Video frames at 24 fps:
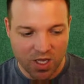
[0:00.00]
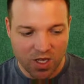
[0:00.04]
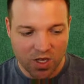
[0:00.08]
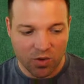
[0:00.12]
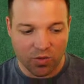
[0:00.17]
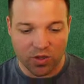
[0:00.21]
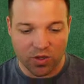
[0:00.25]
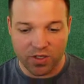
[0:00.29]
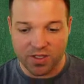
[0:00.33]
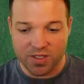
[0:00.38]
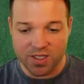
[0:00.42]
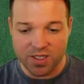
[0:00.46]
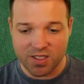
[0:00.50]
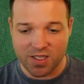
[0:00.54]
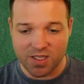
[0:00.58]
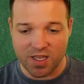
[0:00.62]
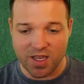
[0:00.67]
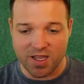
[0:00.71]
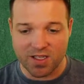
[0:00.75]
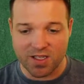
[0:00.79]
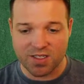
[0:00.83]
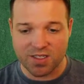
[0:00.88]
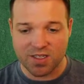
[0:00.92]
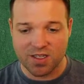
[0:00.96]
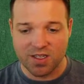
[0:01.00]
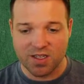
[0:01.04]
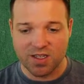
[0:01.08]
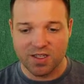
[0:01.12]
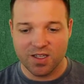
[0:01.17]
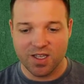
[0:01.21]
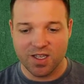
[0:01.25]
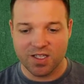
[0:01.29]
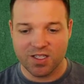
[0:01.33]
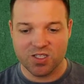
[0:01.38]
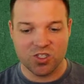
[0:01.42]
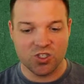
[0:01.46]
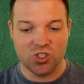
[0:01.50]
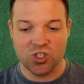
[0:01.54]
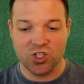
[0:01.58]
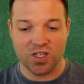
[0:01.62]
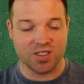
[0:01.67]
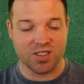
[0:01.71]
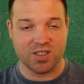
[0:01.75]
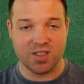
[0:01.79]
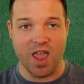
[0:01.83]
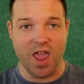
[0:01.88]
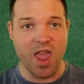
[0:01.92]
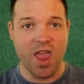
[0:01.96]
Well, in this case, it's
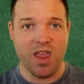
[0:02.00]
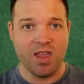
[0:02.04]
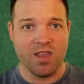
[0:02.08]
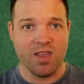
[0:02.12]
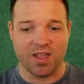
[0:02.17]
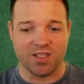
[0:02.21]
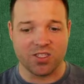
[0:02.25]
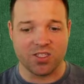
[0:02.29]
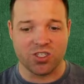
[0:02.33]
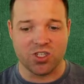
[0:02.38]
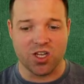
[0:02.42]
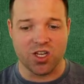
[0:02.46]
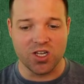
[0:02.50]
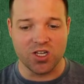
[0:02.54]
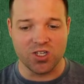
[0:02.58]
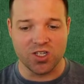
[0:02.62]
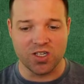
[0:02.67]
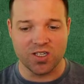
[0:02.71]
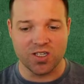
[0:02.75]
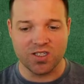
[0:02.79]
just a that's changing.